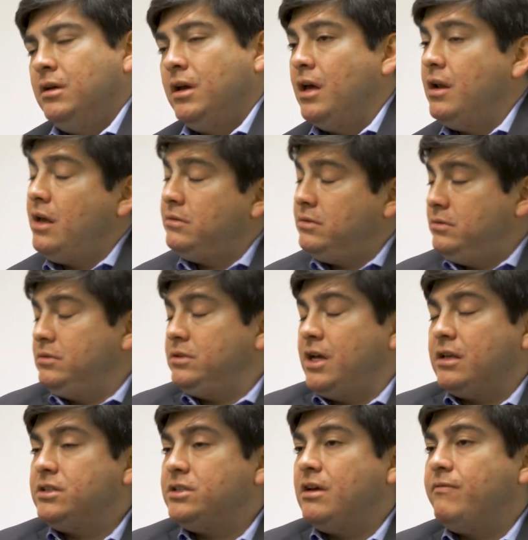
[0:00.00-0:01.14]
And that,
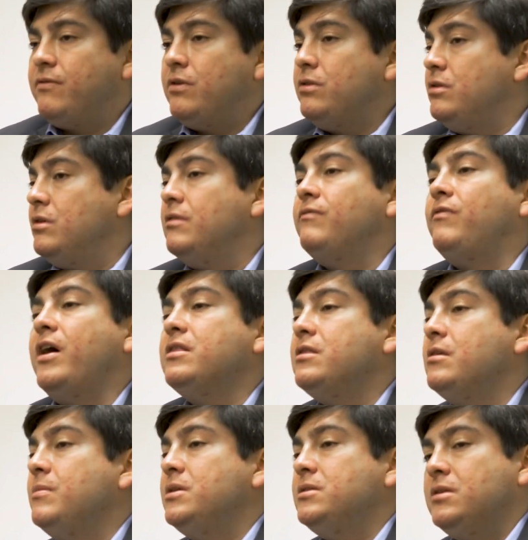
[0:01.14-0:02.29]
take it a step further and invite
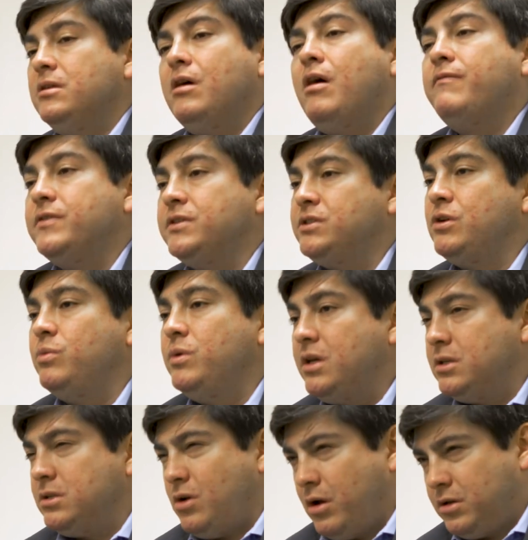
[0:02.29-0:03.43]
them into the office so we
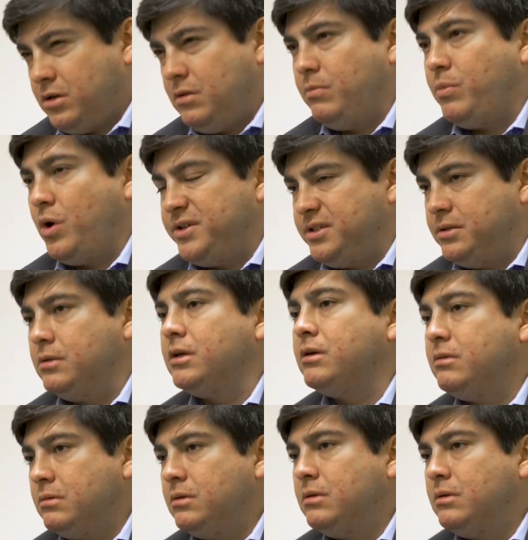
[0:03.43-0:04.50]
can talk to them personally.